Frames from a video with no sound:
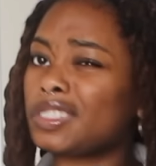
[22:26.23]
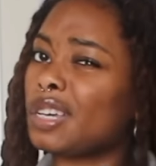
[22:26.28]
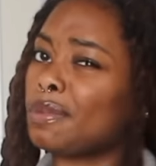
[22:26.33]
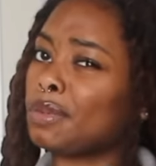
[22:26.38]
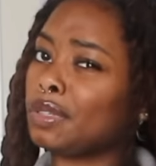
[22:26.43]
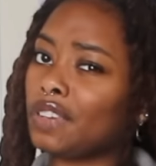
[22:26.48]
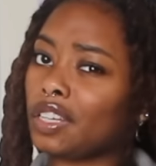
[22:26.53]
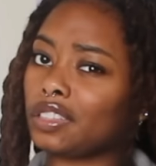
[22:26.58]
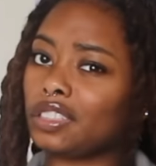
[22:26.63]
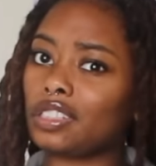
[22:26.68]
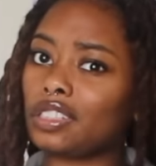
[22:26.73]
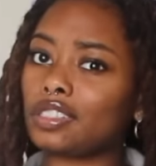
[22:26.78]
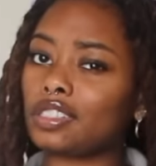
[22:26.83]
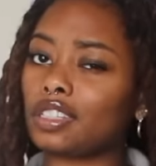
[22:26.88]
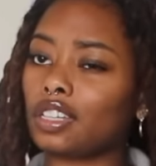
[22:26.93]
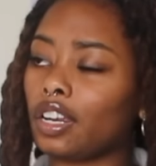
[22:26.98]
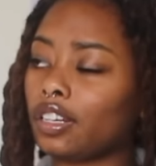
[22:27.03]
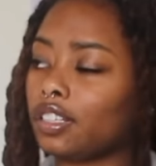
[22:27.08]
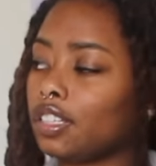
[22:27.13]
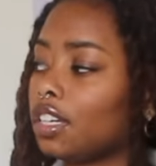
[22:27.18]
Tell me if y'all think that's a
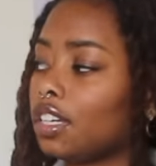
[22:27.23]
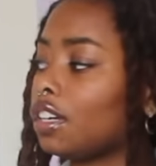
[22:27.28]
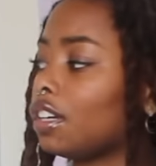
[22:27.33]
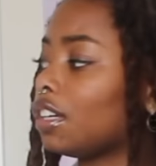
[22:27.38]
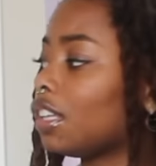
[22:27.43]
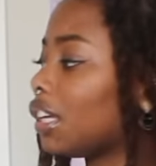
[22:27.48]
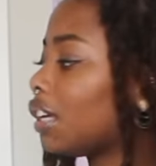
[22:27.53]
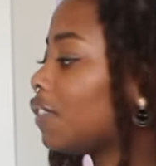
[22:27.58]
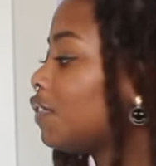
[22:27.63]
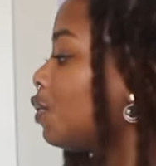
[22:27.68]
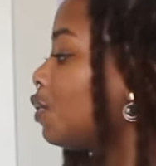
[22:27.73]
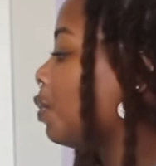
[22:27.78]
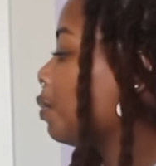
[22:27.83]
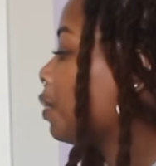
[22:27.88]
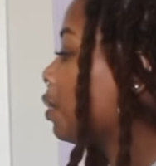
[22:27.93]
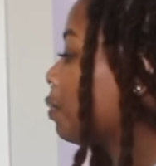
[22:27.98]
good idea. Like, if you want